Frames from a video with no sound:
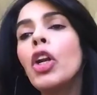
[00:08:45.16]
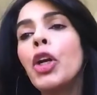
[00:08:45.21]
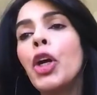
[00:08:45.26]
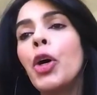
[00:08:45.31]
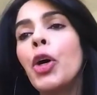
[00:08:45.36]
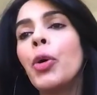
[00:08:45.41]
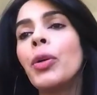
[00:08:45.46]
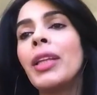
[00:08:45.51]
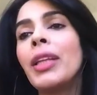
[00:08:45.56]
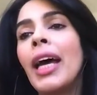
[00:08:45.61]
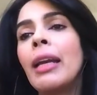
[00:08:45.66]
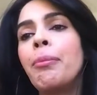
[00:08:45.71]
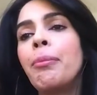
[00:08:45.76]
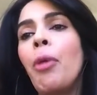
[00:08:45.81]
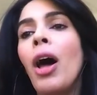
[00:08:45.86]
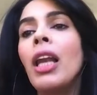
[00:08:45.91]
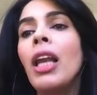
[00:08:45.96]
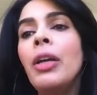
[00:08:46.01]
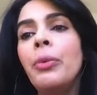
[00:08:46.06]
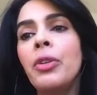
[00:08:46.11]
know that
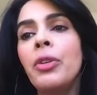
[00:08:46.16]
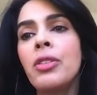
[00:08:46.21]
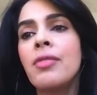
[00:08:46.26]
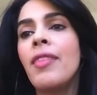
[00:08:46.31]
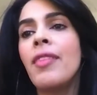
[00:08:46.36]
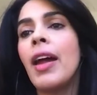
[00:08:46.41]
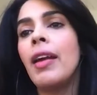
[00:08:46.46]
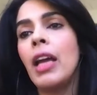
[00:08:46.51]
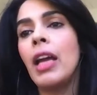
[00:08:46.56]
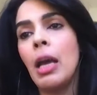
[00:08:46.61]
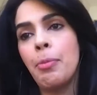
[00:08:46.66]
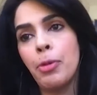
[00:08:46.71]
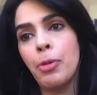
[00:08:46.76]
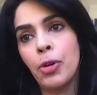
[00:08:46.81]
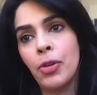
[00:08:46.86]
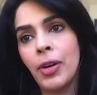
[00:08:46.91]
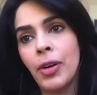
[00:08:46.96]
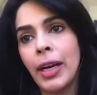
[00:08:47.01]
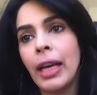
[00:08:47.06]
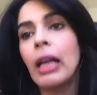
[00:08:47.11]
Bollywood's very
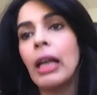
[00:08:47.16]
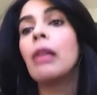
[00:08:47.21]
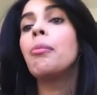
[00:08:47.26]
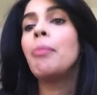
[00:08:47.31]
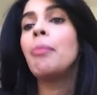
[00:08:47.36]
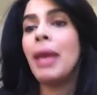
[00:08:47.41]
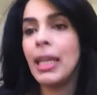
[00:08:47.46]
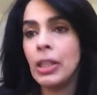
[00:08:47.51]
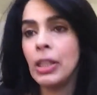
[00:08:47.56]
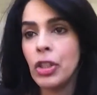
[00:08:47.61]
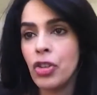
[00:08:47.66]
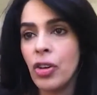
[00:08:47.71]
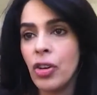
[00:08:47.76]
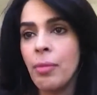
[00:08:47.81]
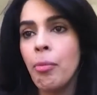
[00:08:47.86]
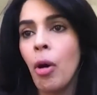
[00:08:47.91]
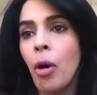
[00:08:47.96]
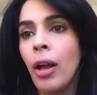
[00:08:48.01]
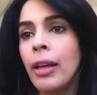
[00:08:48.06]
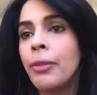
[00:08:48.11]
hypocritical, mainstream
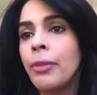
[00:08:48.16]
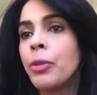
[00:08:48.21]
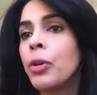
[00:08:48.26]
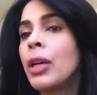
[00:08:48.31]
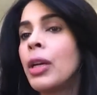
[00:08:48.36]
Bollywood,